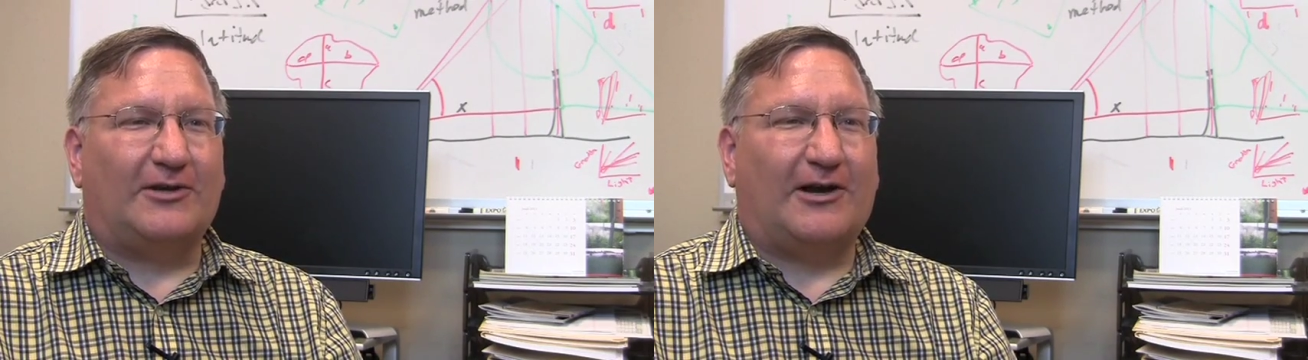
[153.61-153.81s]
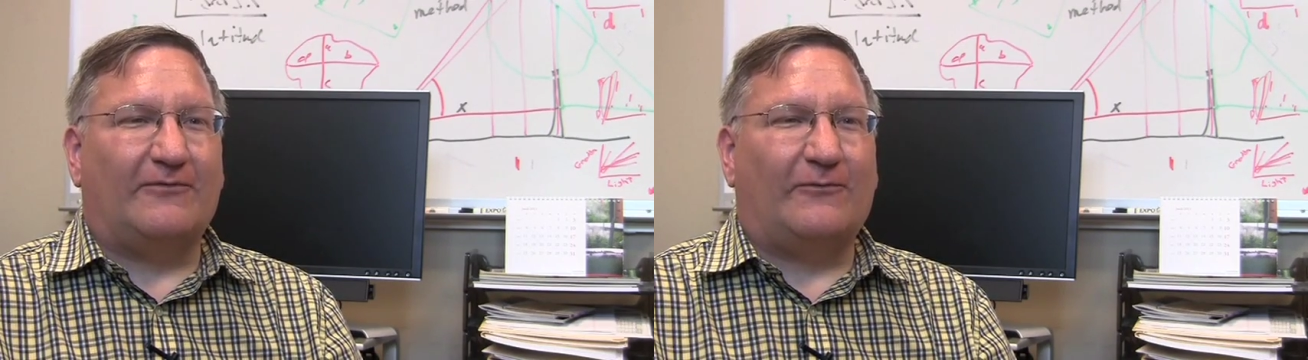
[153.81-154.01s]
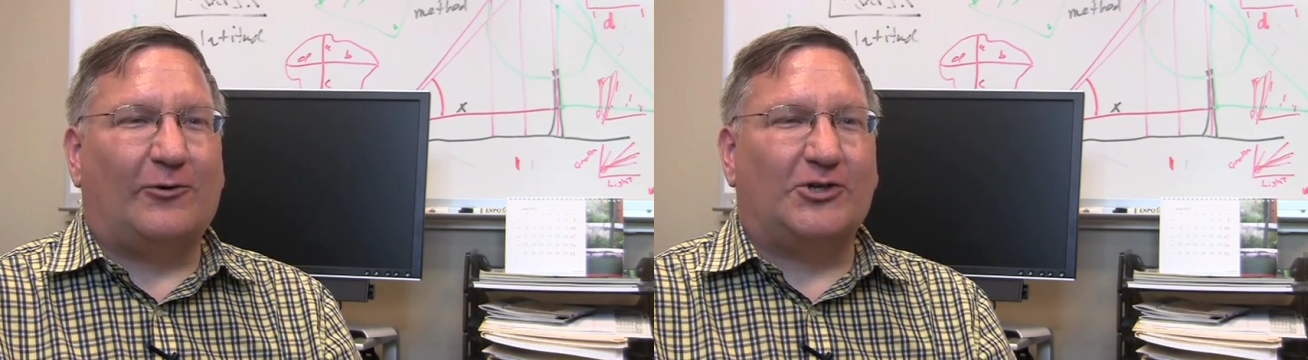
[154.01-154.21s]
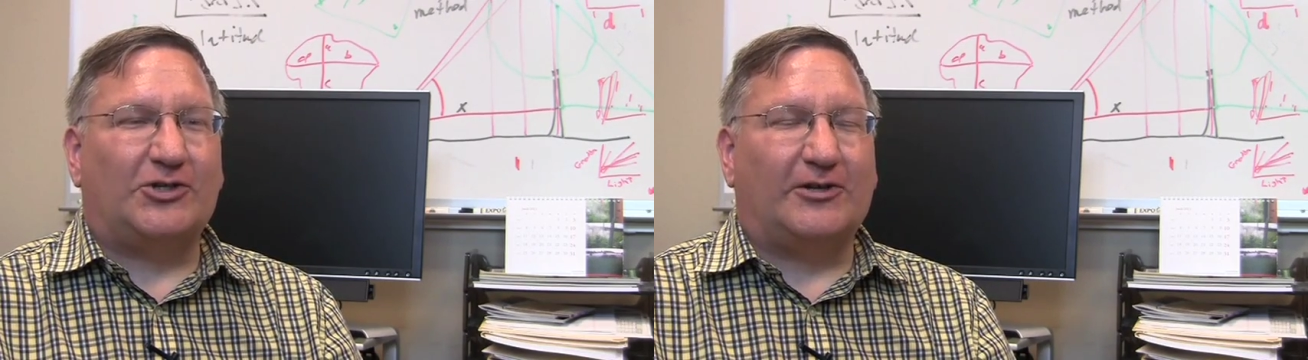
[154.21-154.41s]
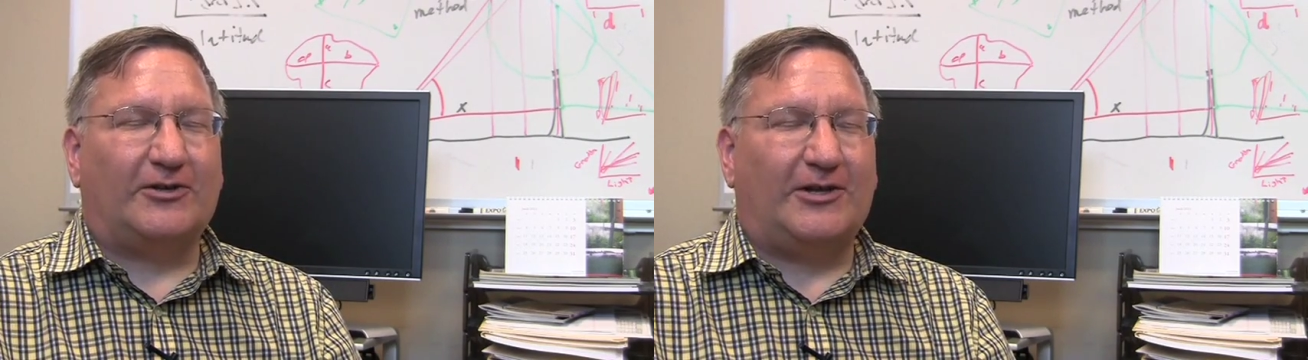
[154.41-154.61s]

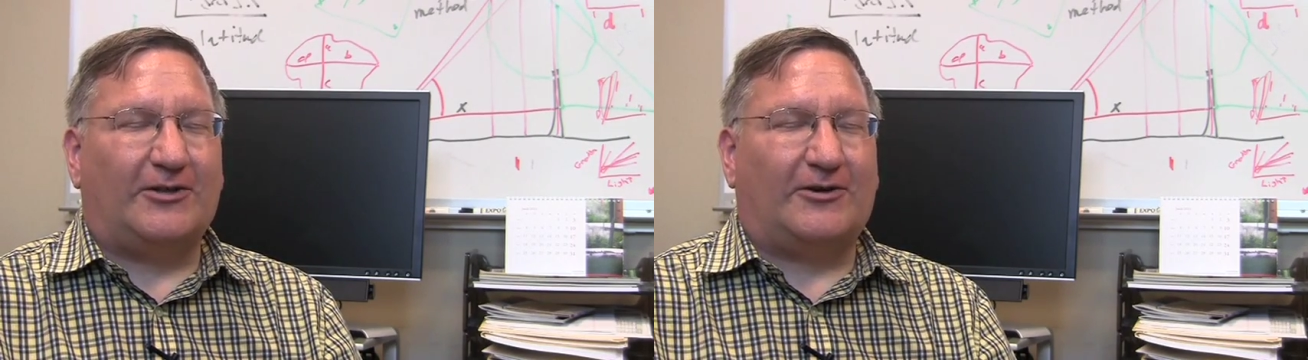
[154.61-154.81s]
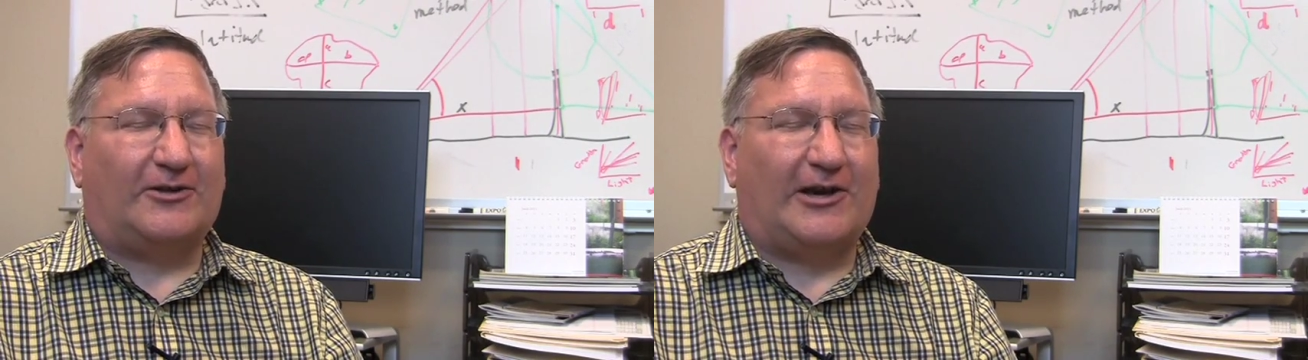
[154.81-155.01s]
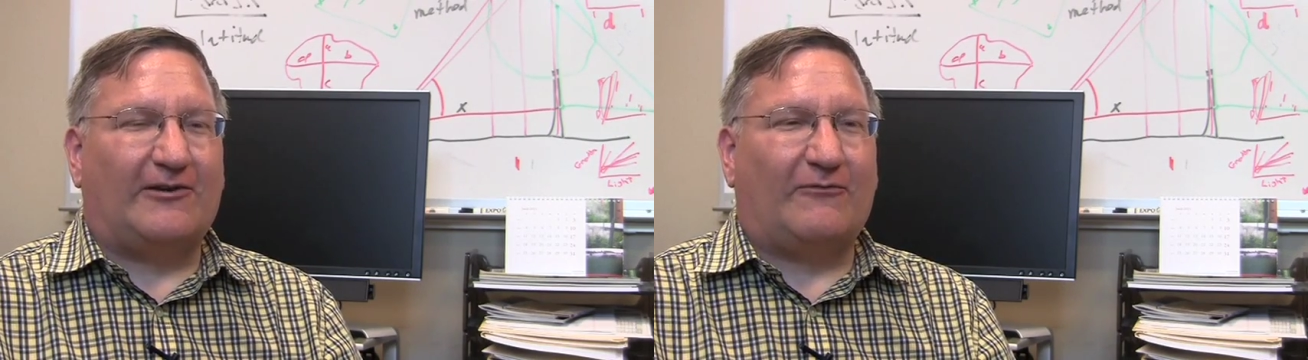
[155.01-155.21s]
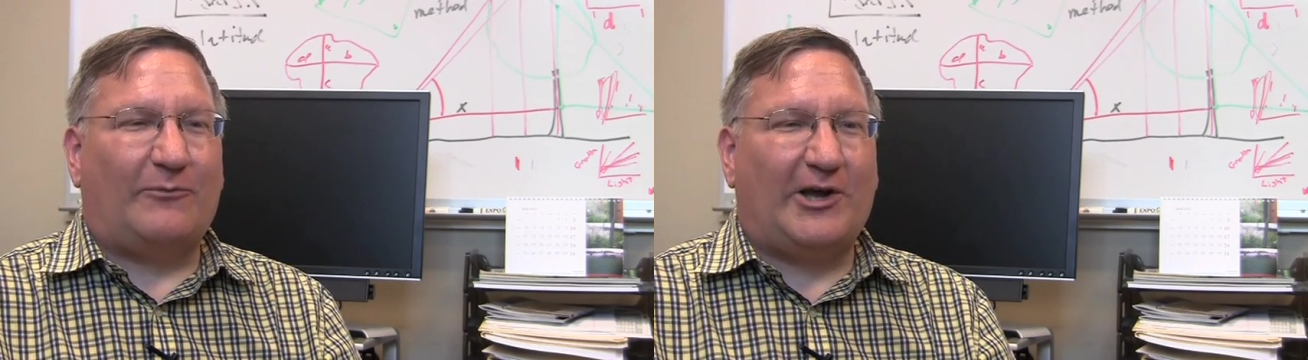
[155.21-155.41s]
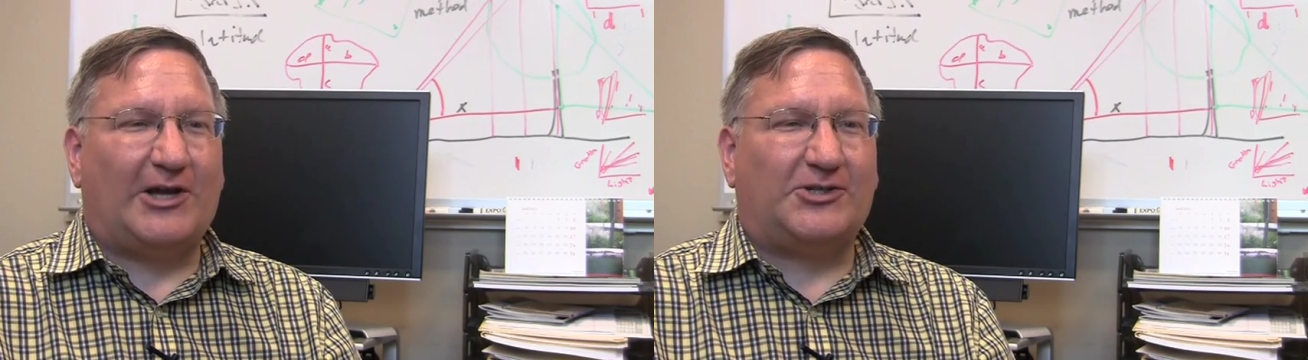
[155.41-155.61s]
Unfortunately, there are a lot of
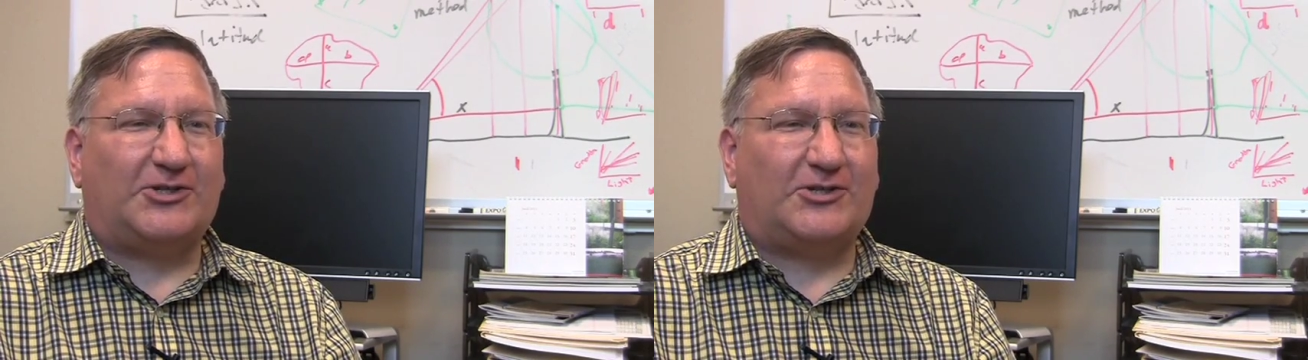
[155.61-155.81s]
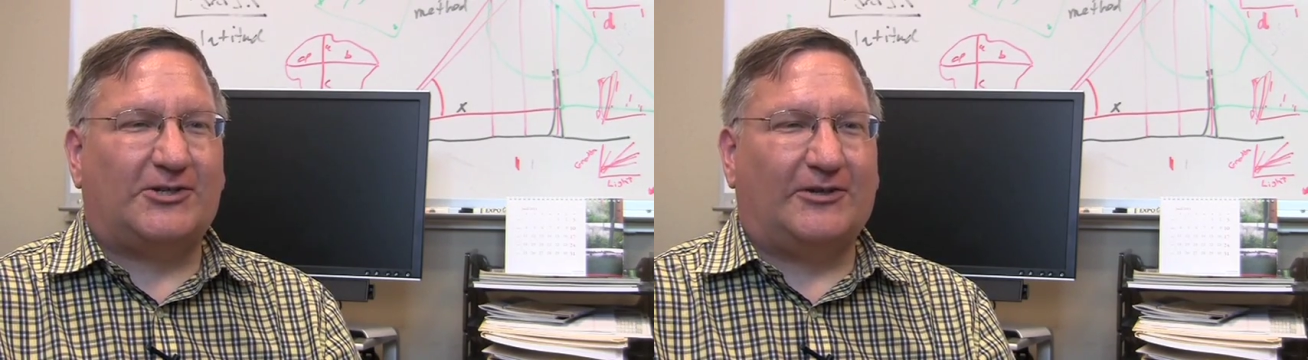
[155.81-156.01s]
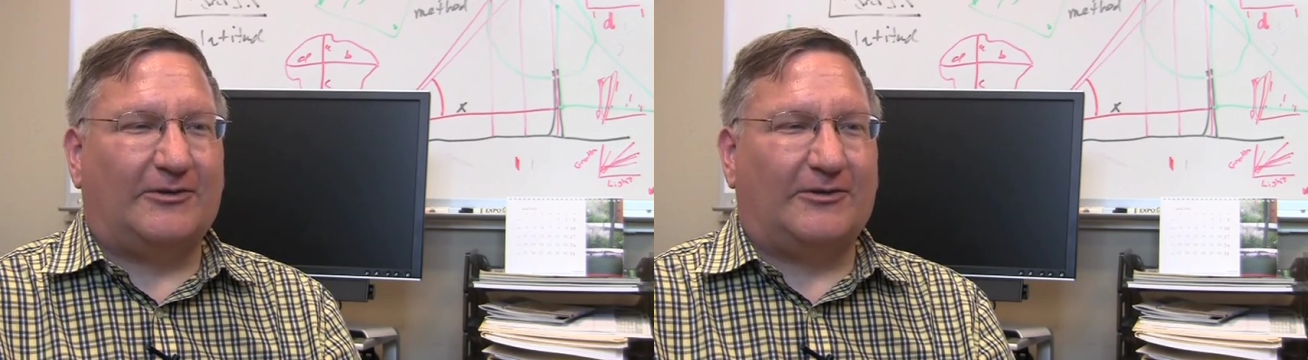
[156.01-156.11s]
pests,